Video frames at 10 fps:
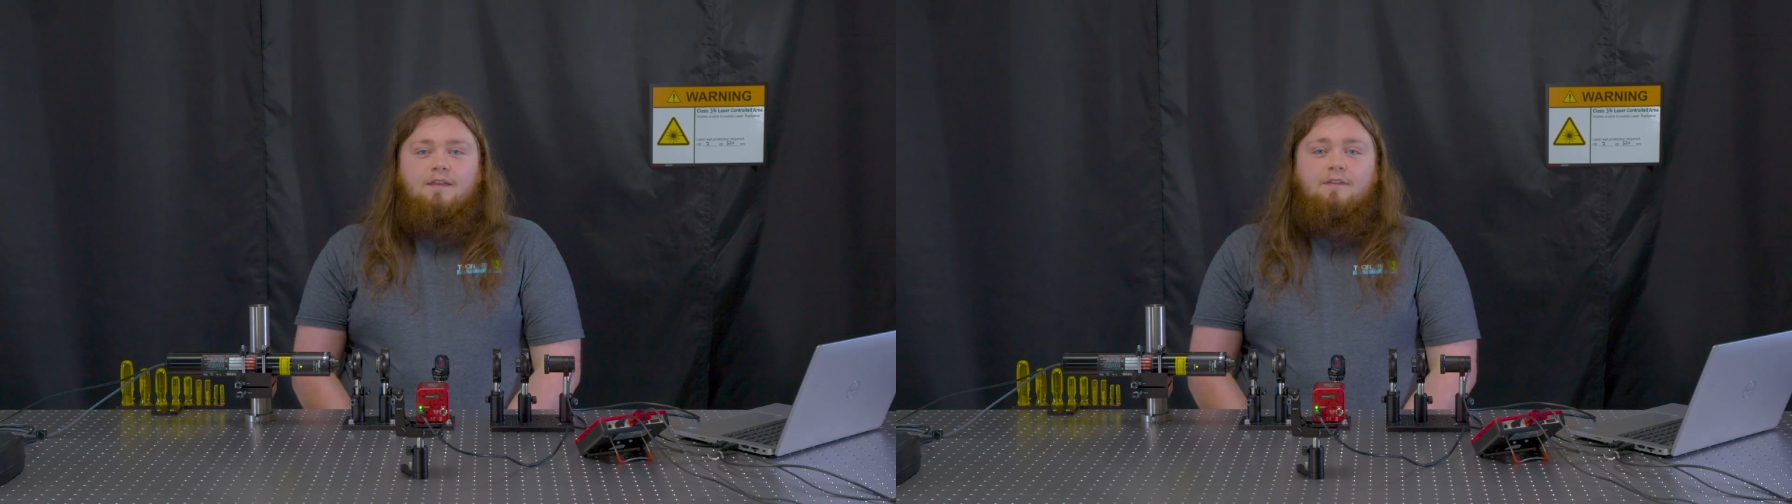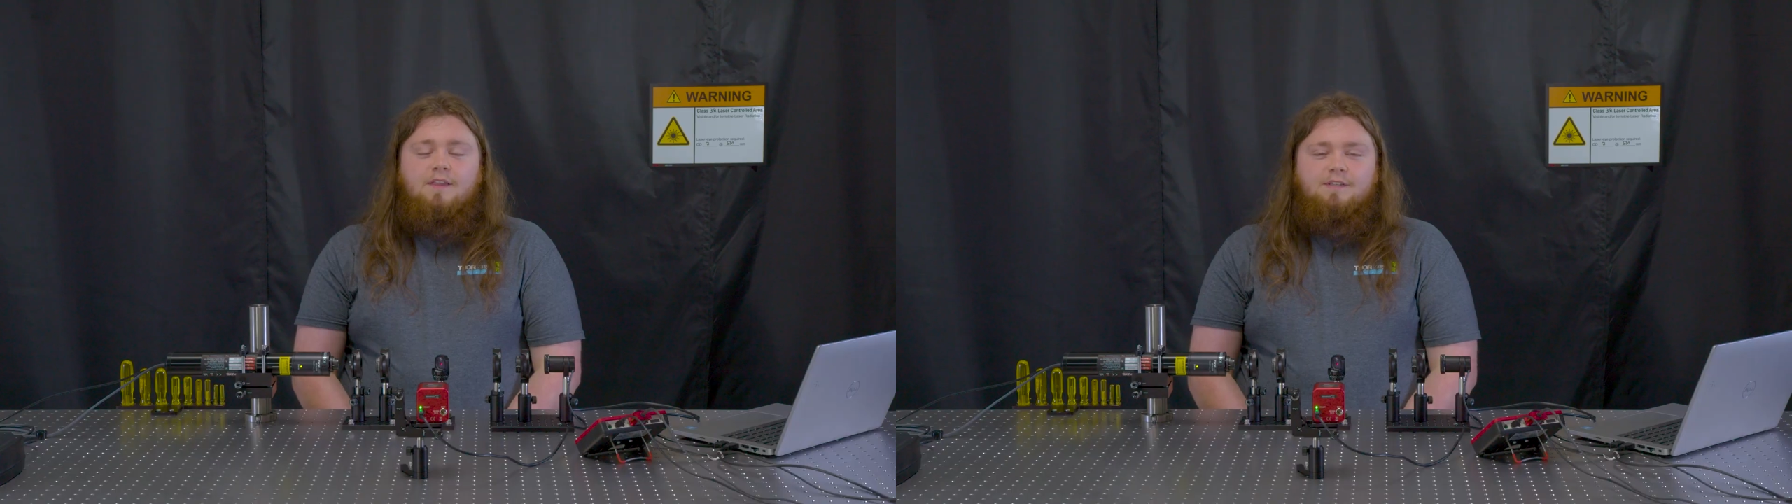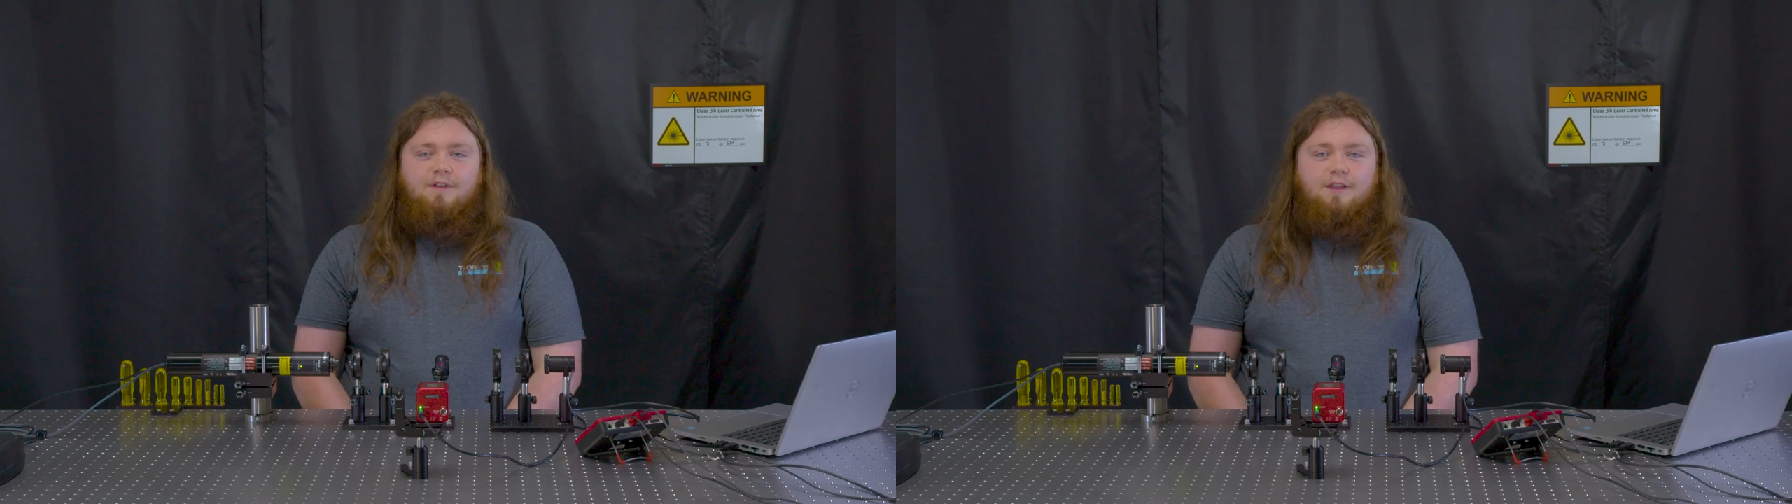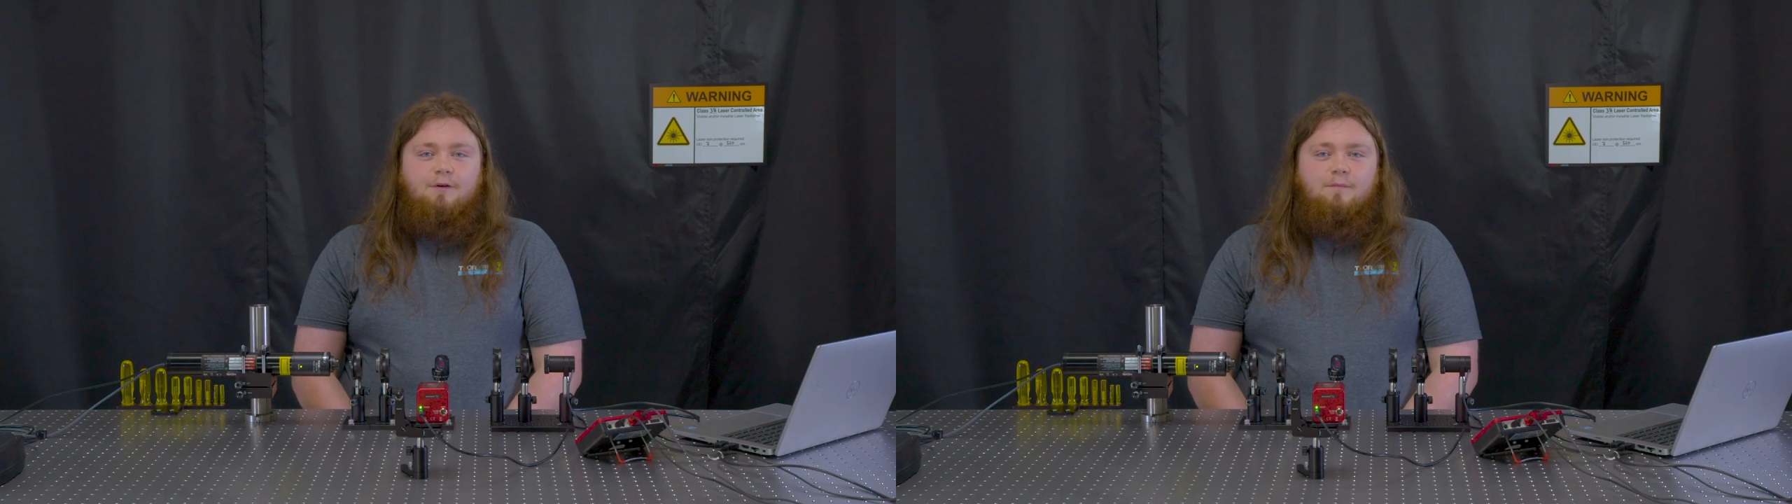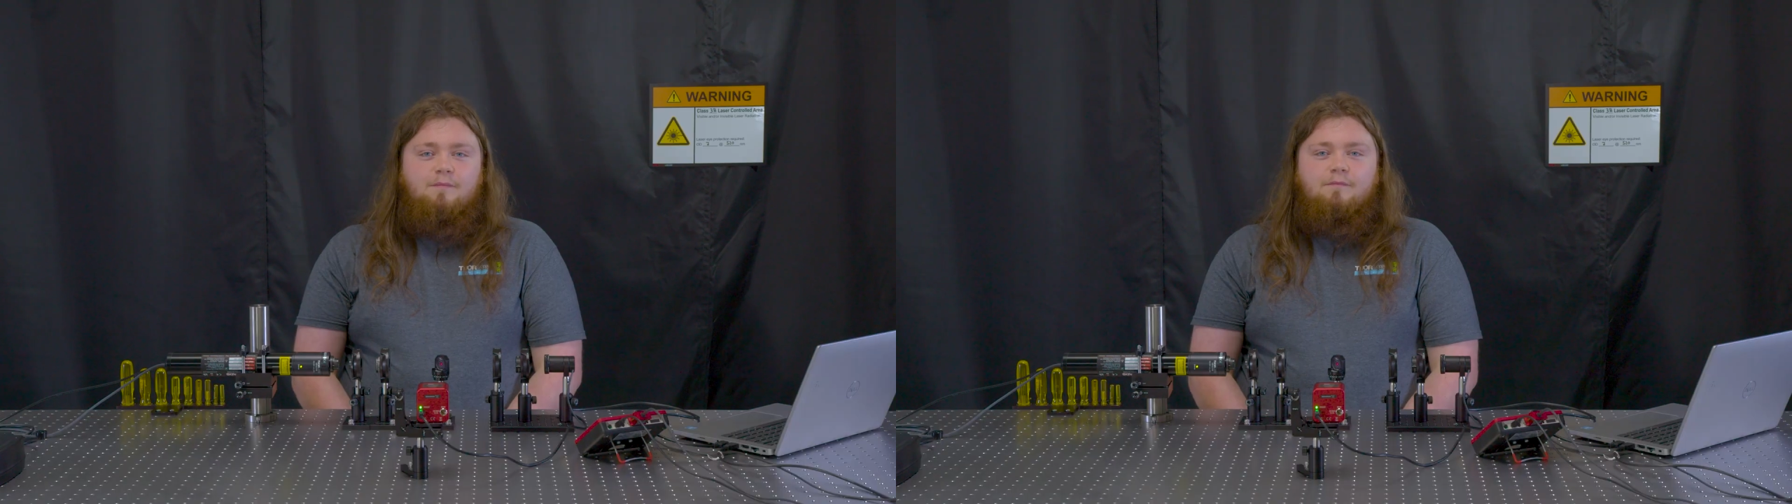In this
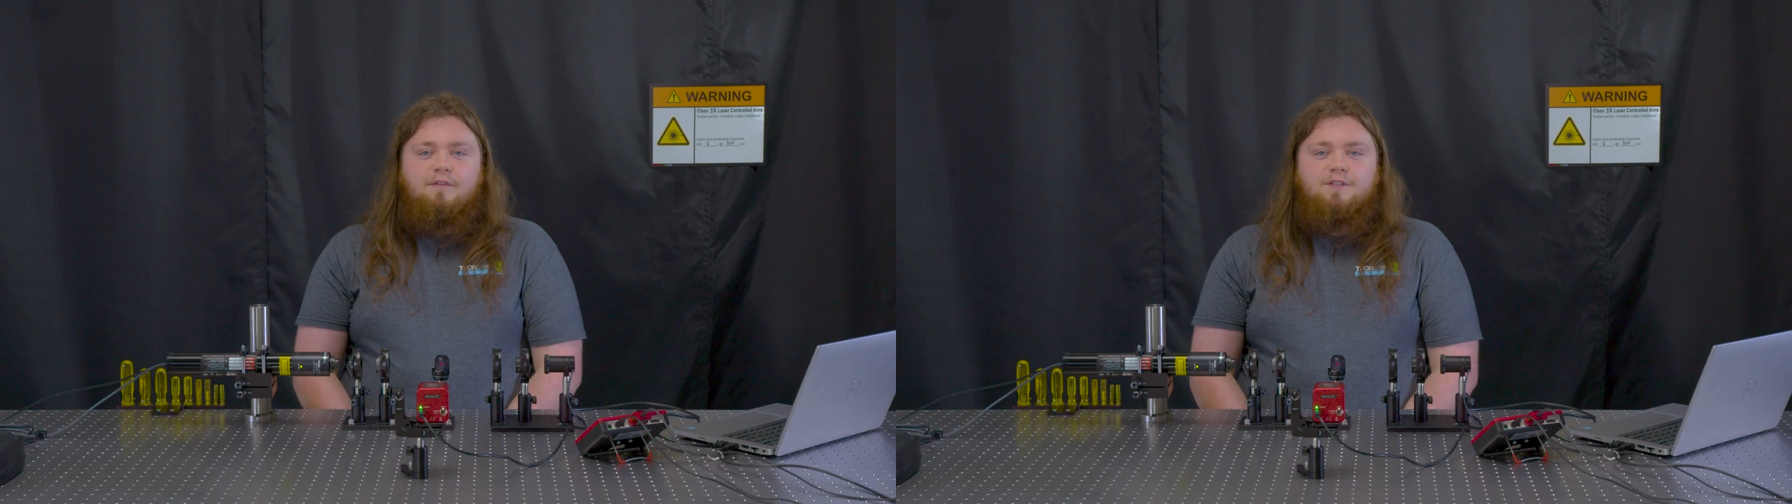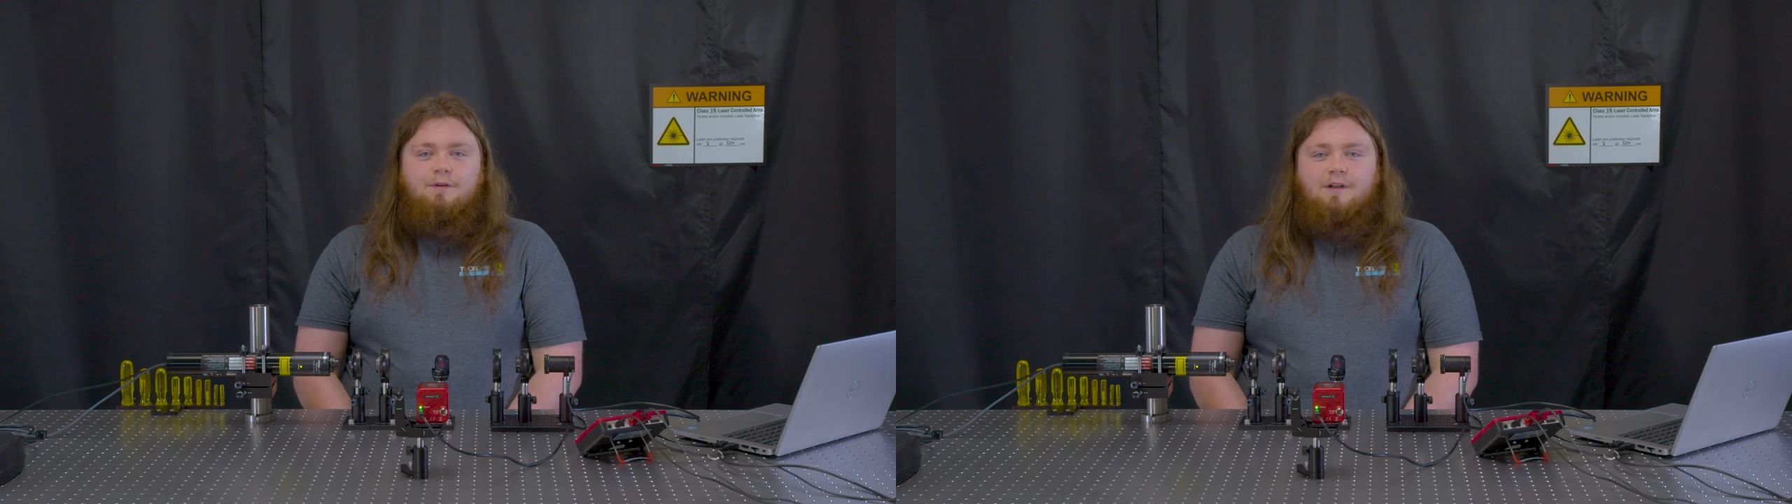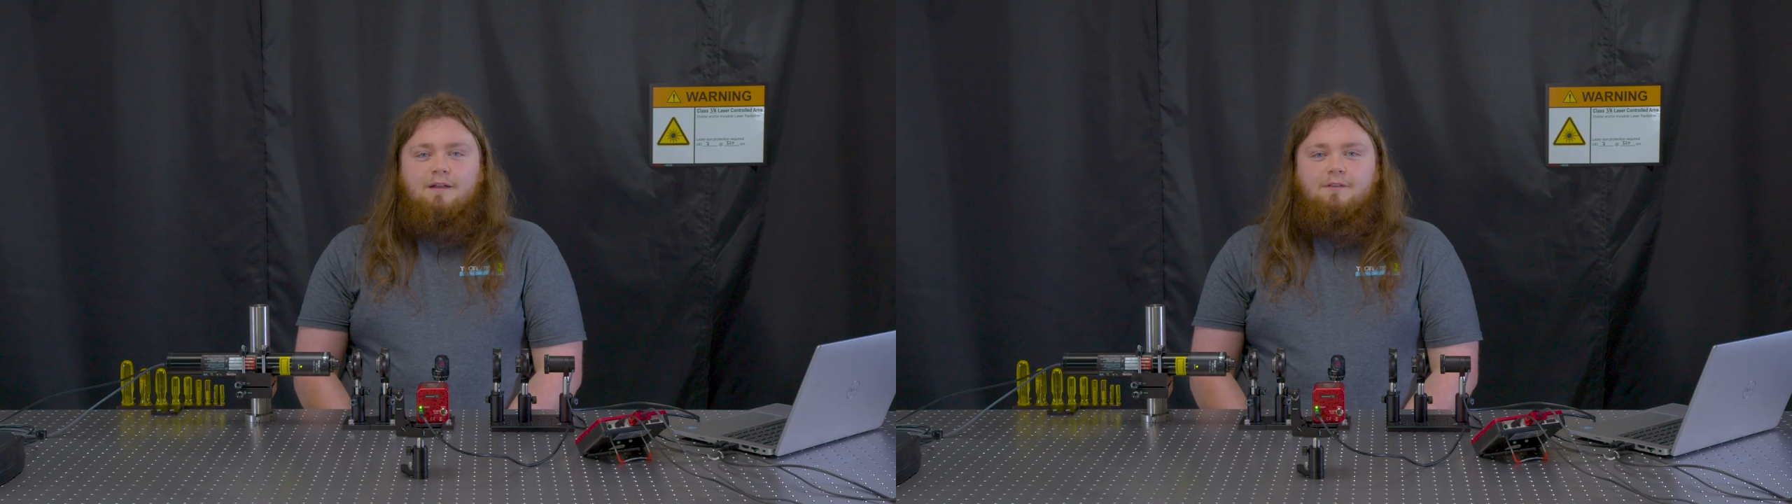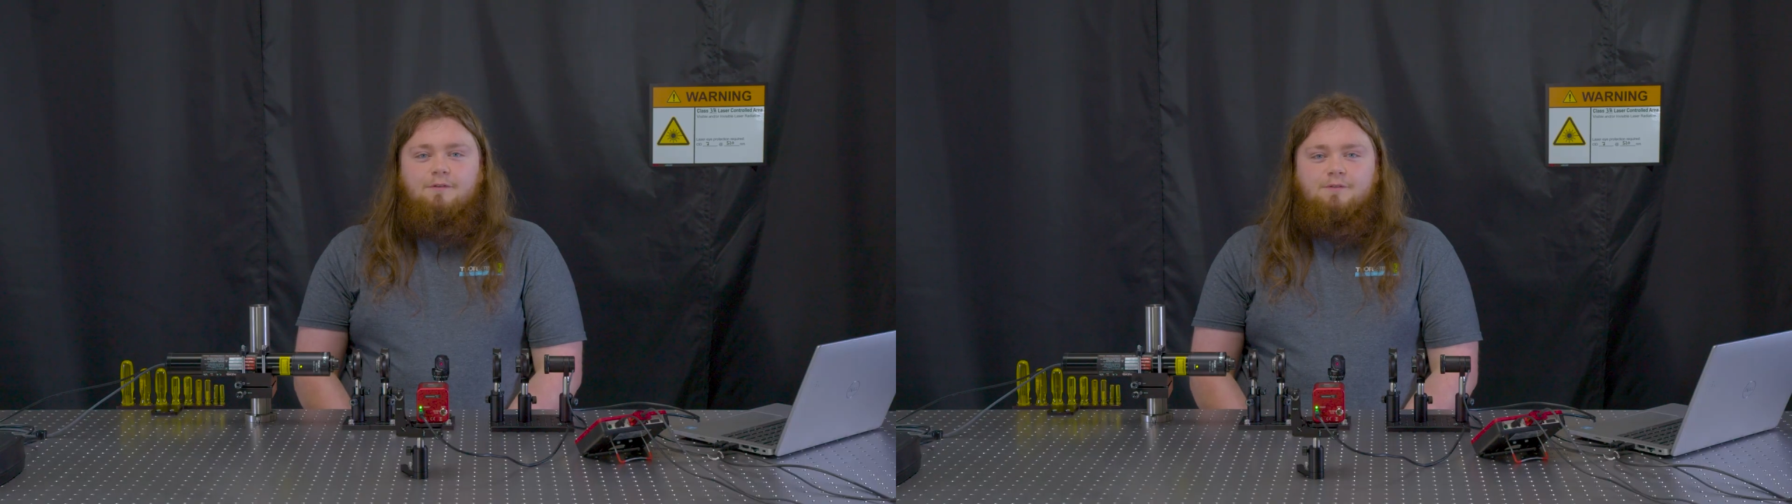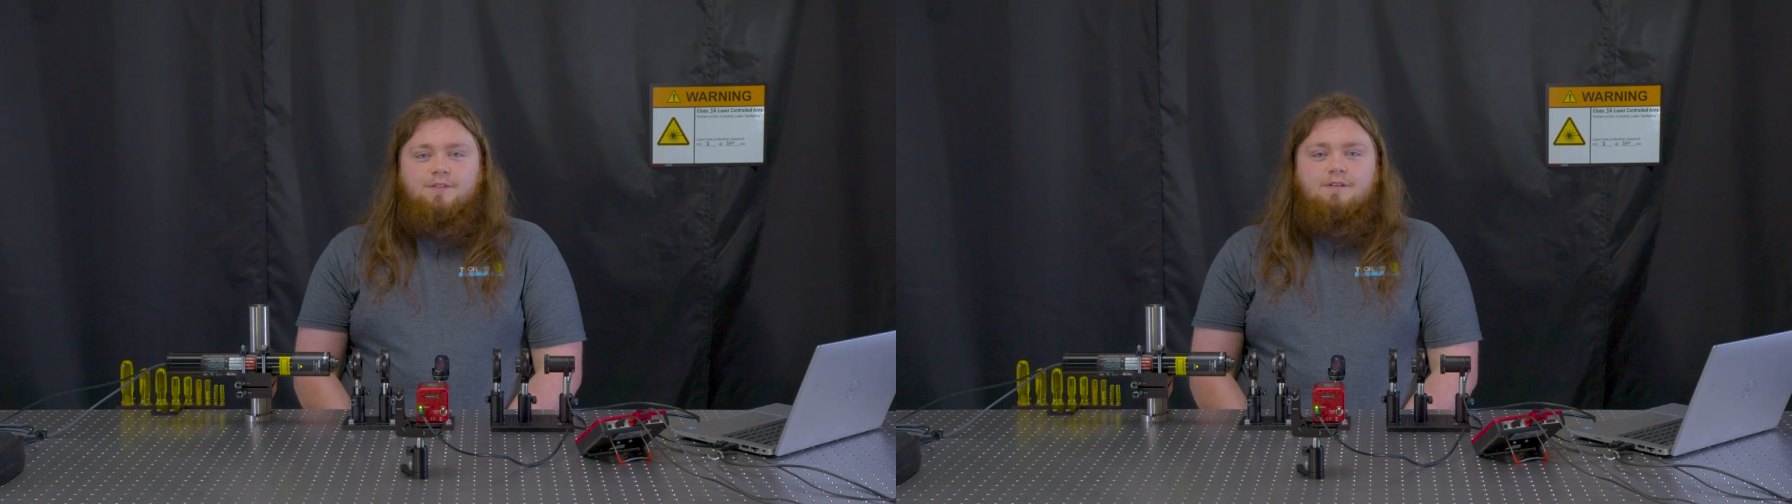video, we've shown how to
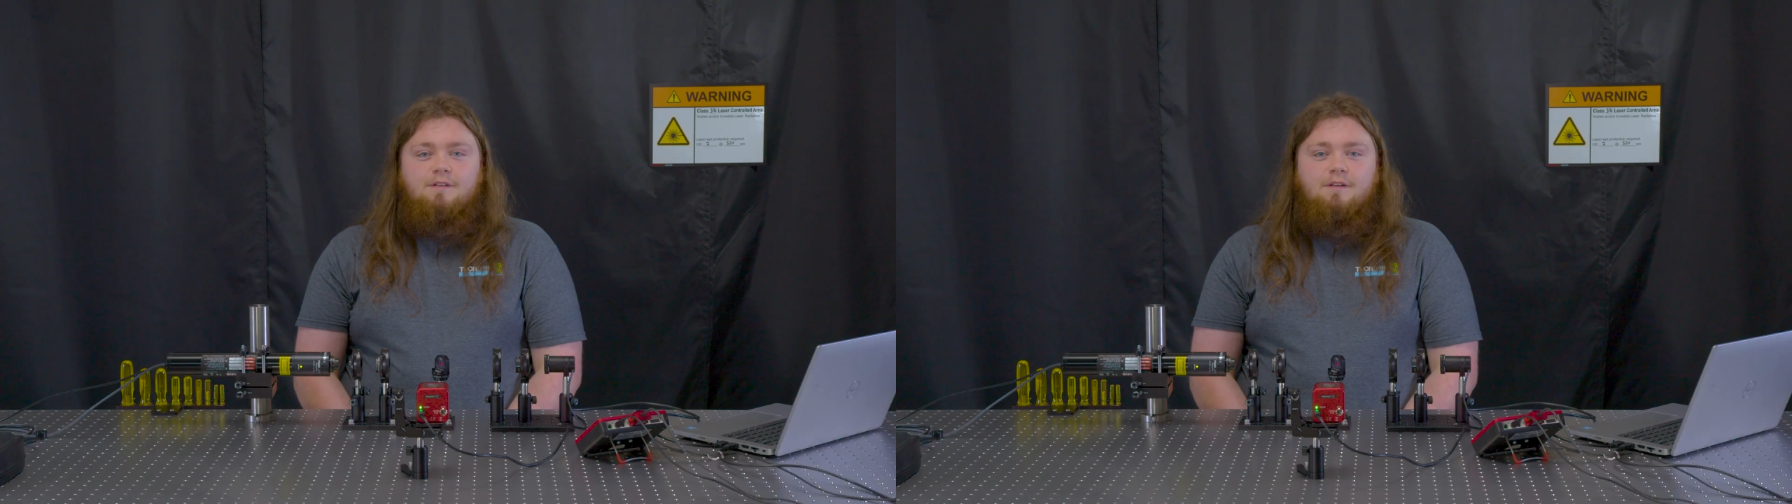use